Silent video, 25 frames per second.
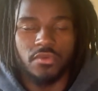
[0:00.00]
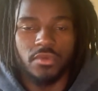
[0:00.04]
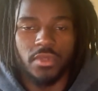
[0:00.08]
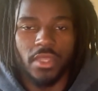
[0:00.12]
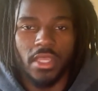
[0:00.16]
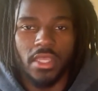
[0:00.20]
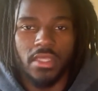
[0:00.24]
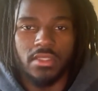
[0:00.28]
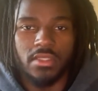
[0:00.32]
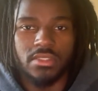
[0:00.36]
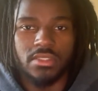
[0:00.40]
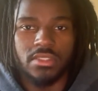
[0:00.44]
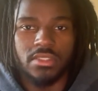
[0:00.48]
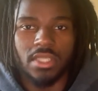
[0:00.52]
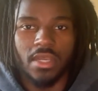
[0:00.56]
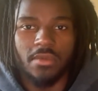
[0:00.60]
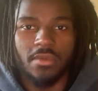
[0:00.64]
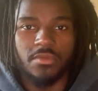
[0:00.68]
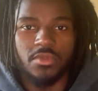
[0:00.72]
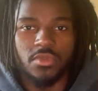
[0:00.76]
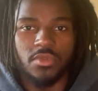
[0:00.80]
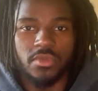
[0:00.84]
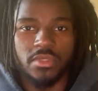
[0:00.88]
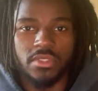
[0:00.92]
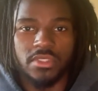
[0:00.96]
can't stop
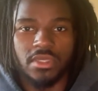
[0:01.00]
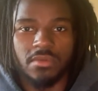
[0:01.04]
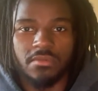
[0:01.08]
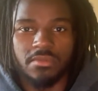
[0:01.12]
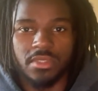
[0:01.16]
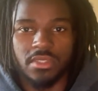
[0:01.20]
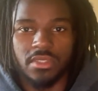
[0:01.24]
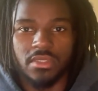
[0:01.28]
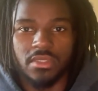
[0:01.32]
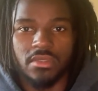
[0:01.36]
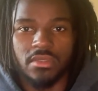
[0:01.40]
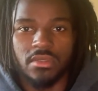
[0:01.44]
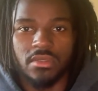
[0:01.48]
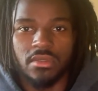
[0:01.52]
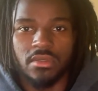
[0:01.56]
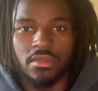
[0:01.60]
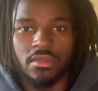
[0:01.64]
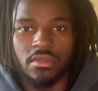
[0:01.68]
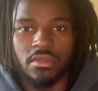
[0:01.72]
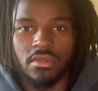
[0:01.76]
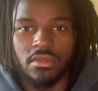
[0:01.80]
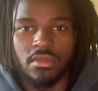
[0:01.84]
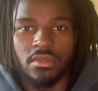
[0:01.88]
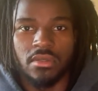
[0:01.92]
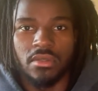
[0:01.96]
doing something,
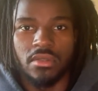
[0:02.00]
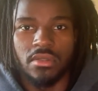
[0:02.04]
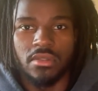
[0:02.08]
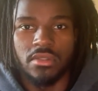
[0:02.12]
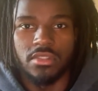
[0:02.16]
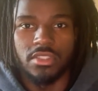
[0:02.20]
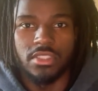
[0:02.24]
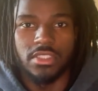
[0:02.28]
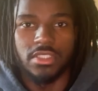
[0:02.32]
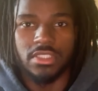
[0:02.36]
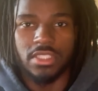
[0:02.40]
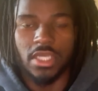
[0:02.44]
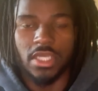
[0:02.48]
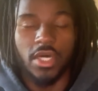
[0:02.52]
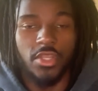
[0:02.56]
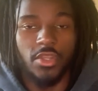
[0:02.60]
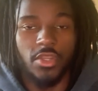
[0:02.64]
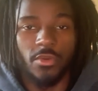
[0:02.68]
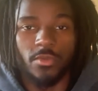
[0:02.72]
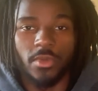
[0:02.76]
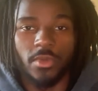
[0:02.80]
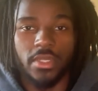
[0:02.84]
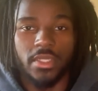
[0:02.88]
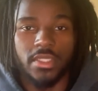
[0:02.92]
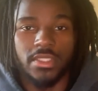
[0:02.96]
just tell your
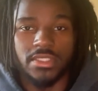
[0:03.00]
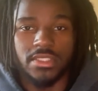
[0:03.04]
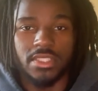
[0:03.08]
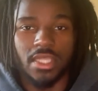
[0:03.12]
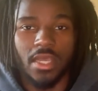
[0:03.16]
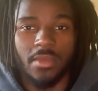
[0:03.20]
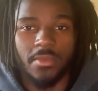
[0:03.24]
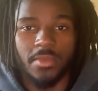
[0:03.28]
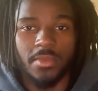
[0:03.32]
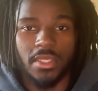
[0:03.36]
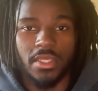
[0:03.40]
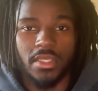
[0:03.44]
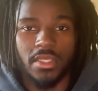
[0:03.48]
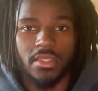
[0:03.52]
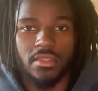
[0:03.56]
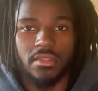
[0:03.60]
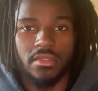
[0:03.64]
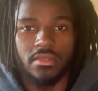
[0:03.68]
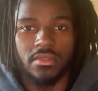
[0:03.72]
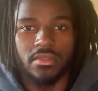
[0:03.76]
brain to stop it.